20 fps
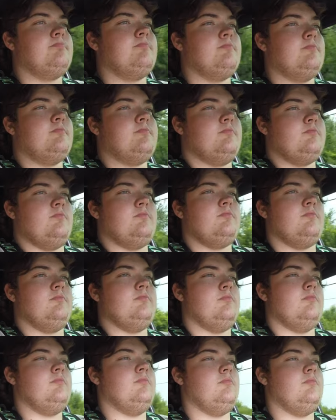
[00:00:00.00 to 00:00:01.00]

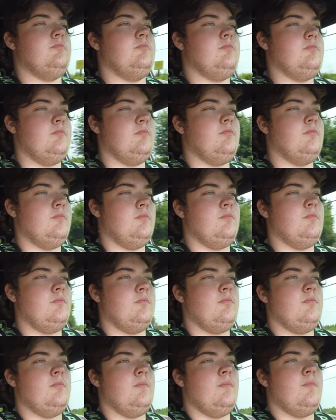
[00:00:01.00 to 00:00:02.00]

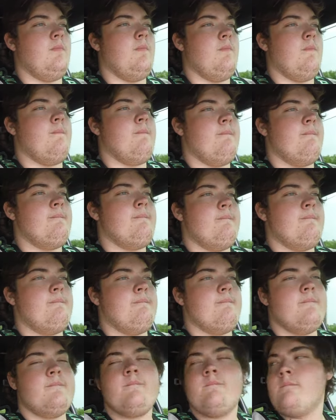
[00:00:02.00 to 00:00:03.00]

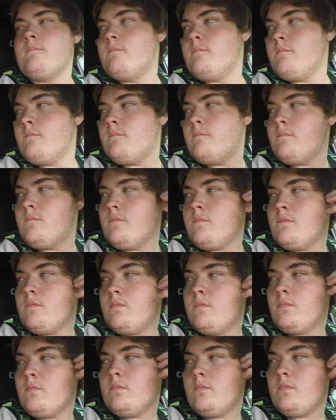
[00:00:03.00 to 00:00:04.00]

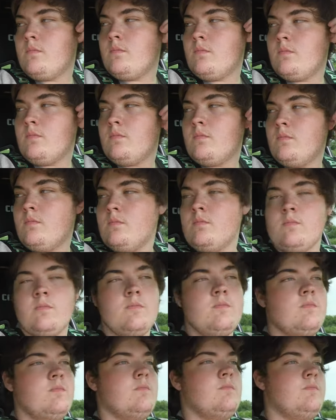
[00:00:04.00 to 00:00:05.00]

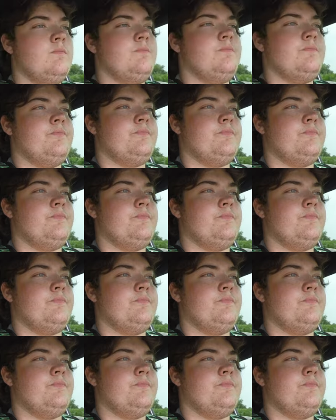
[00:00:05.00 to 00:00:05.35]
(silent)